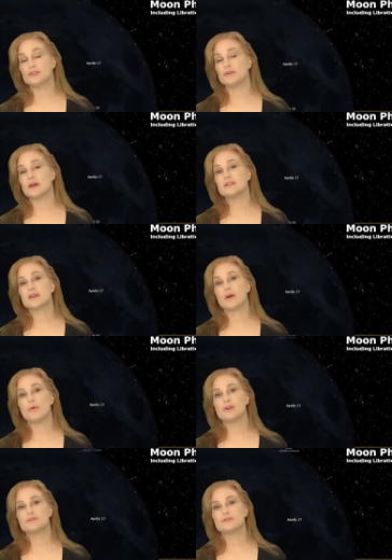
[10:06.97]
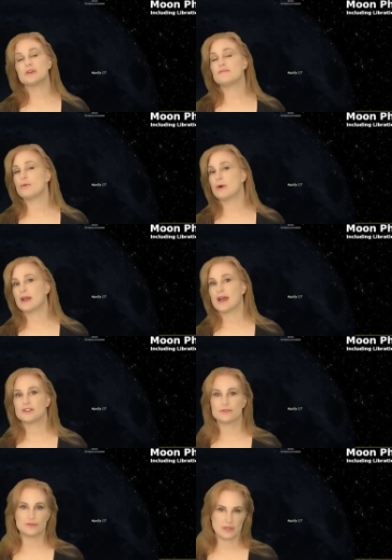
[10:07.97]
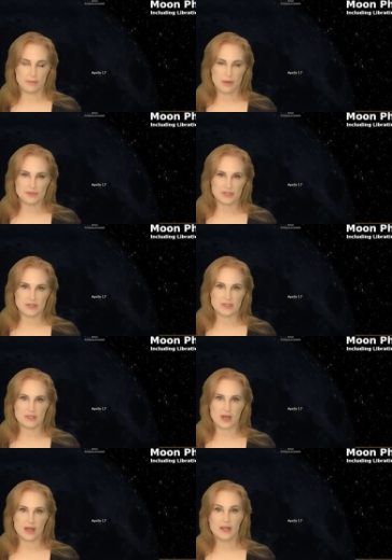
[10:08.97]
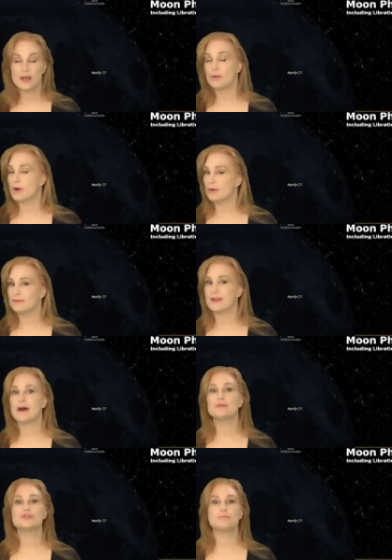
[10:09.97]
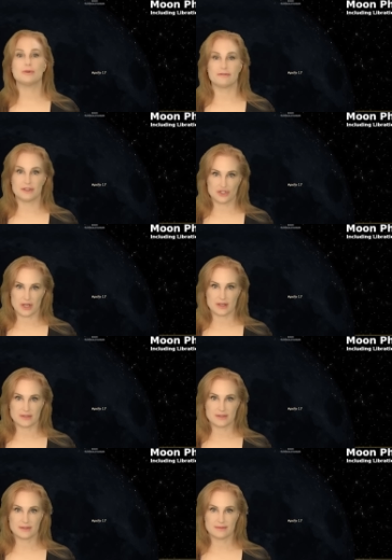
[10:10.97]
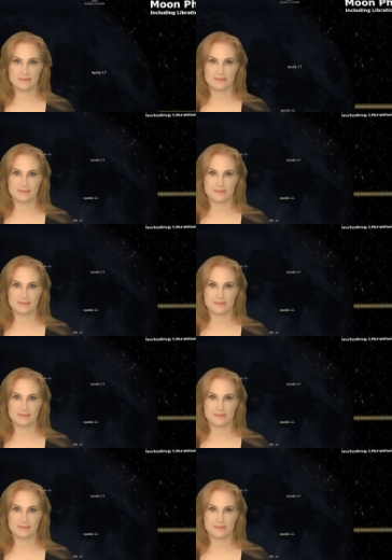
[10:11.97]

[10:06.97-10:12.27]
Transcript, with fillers: So you night sky watchers, if you want to catch those dim objects in the sky, well, now is your perfect chance.